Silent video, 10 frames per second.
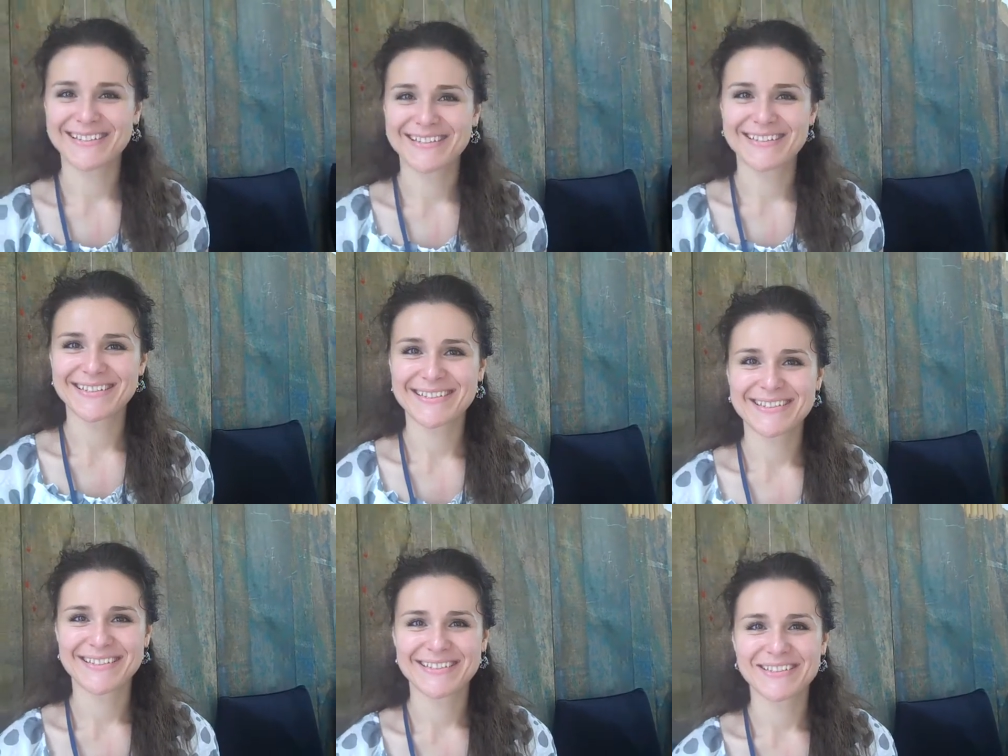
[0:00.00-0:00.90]
you want to
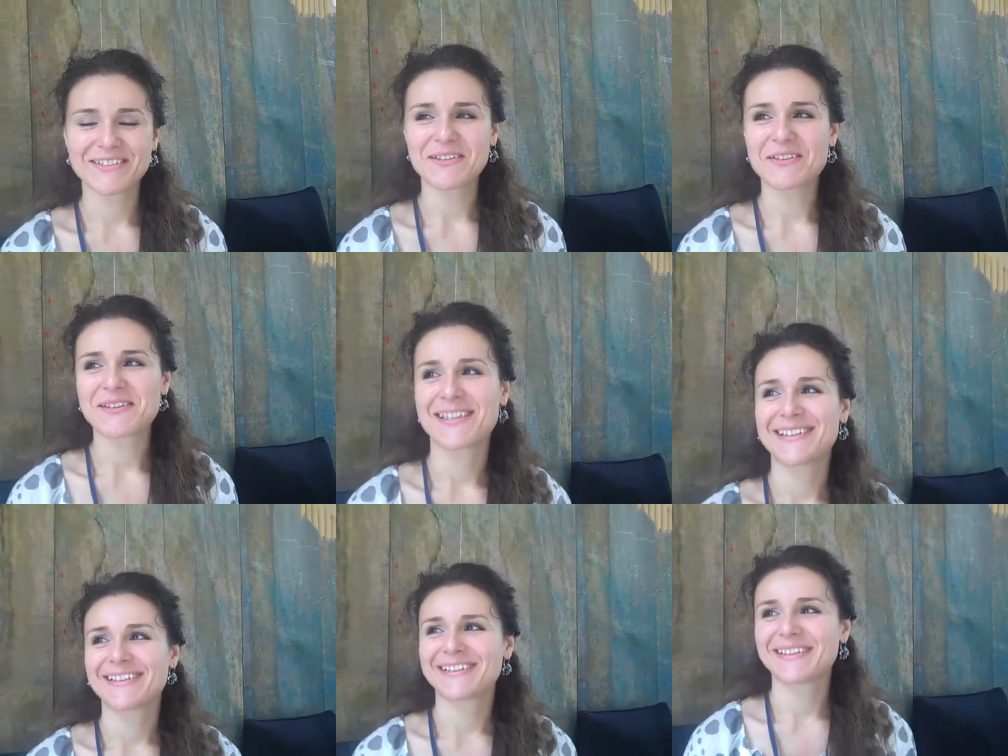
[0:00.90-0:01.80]
share about the
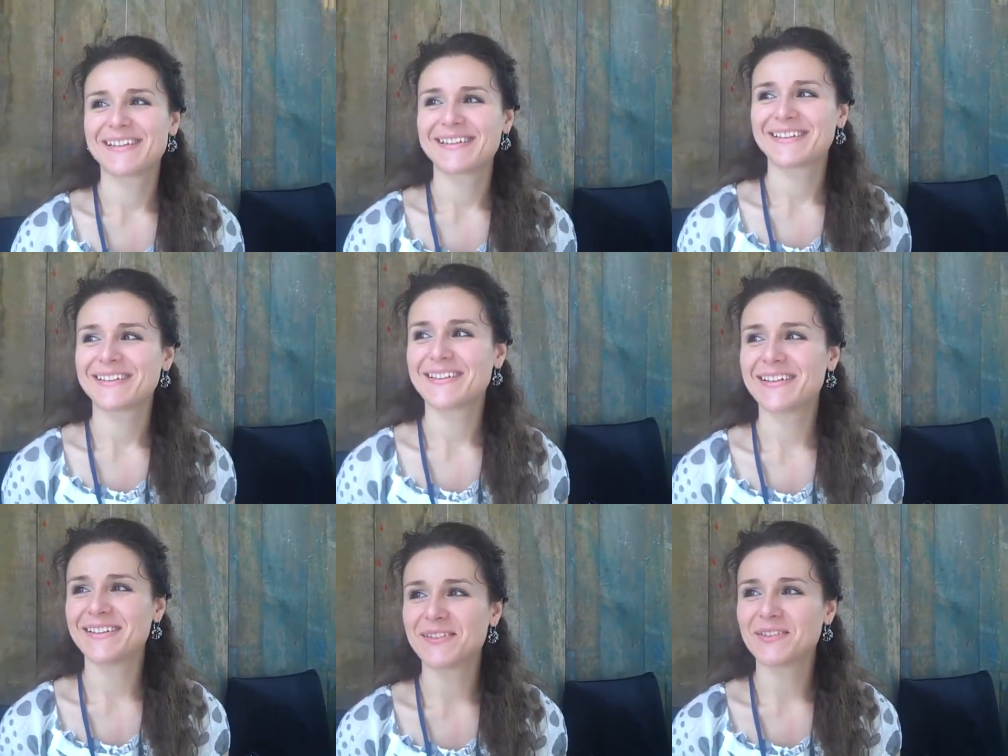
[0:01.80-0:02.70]
experience, or?
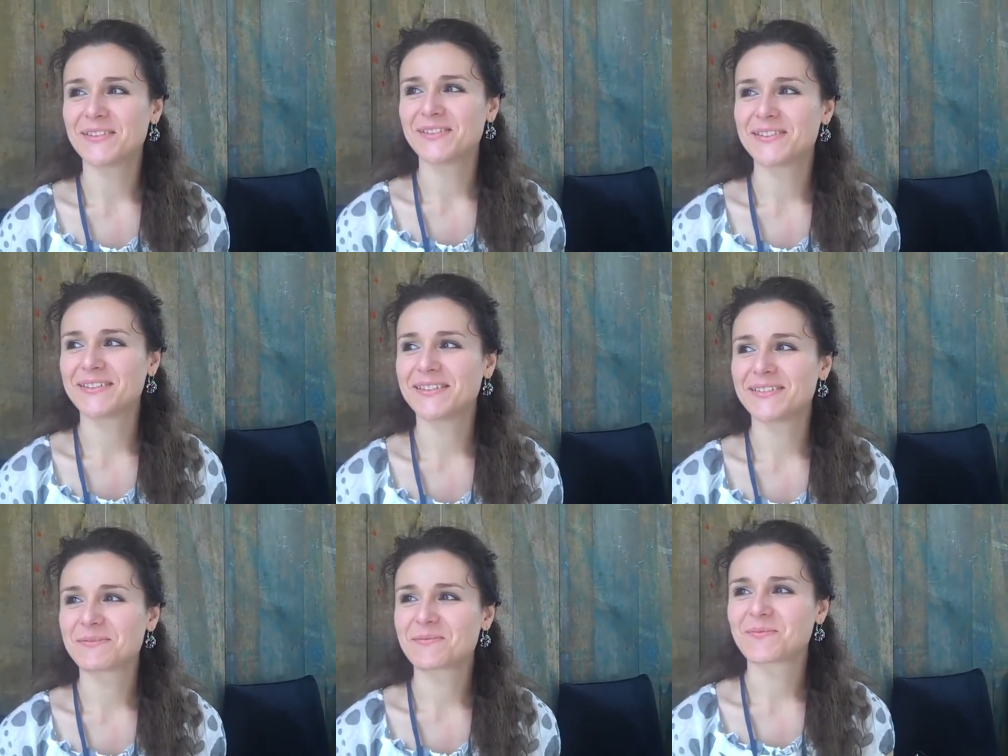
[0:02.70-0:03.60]
Um, Any
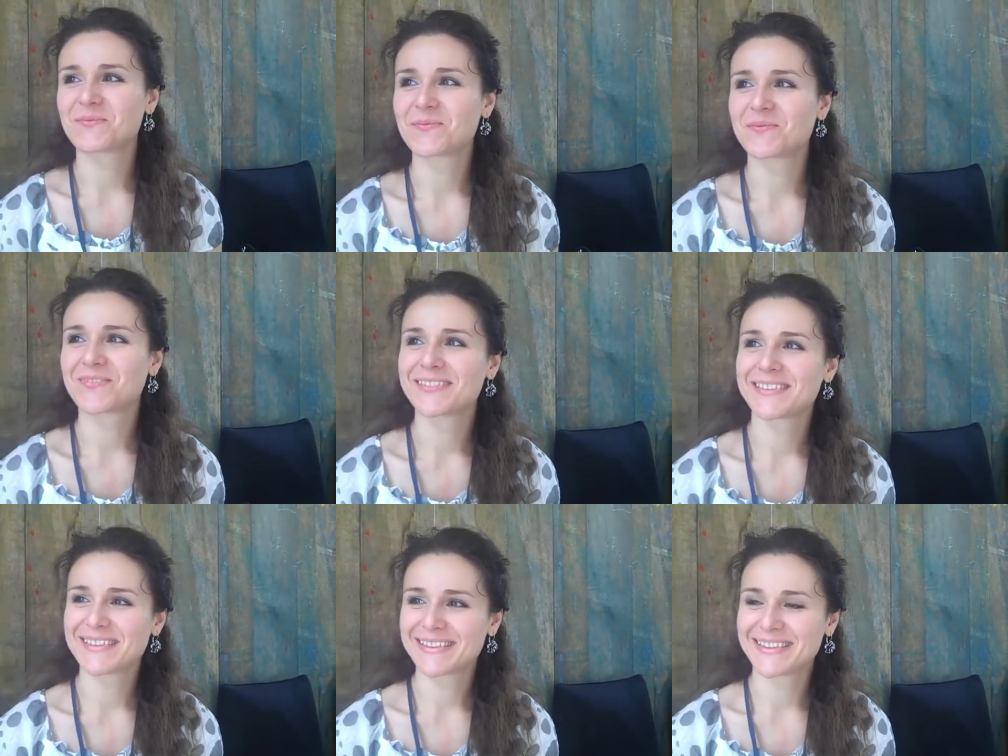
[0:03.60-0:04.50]
final thoughts?
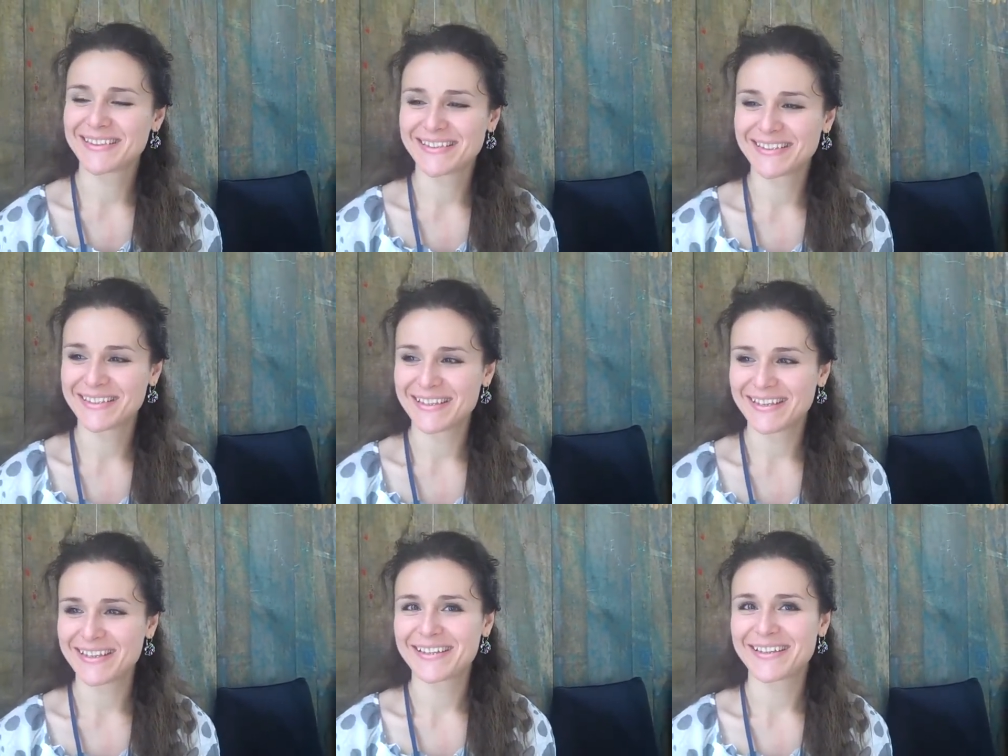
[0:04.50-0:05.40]
No
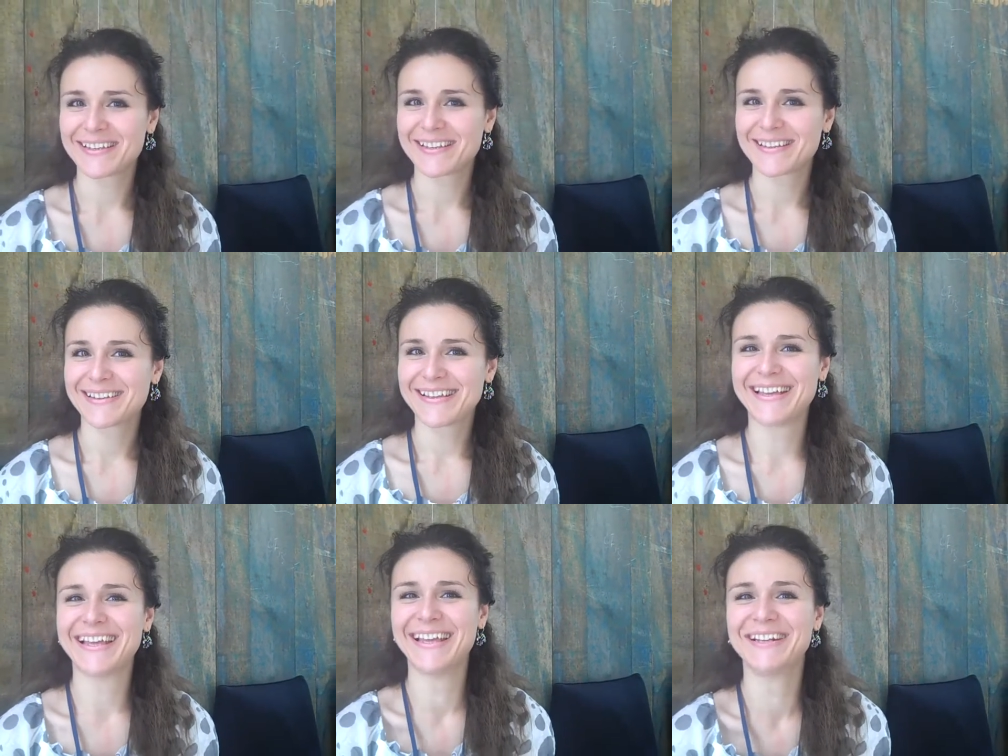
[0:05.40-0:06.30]
pressure.
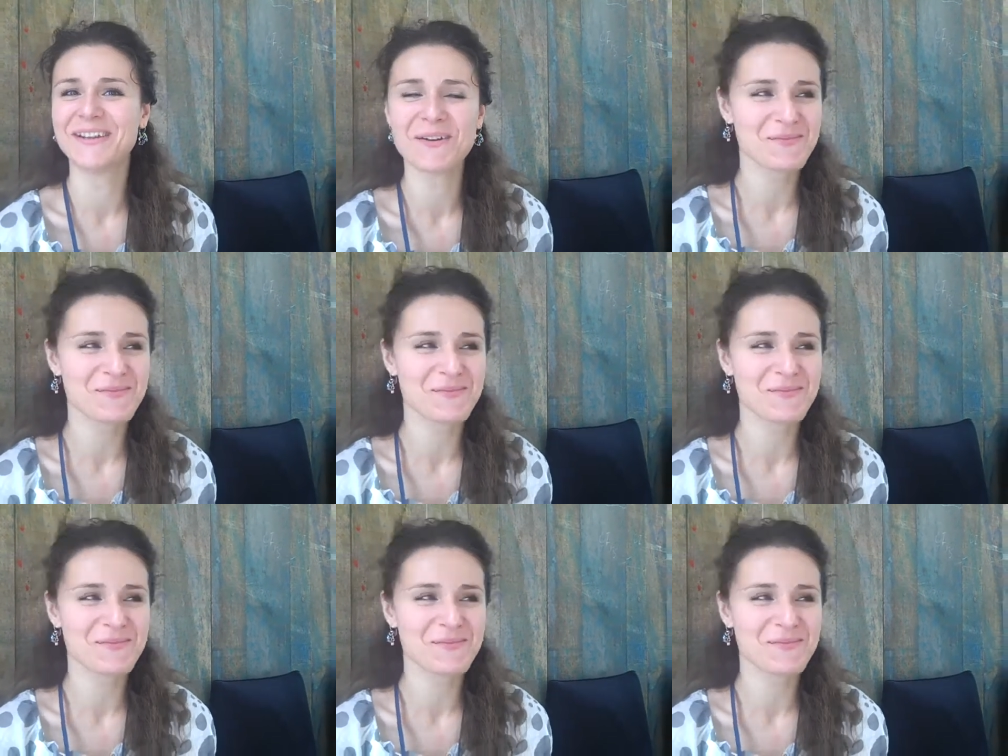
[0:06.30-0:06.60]
No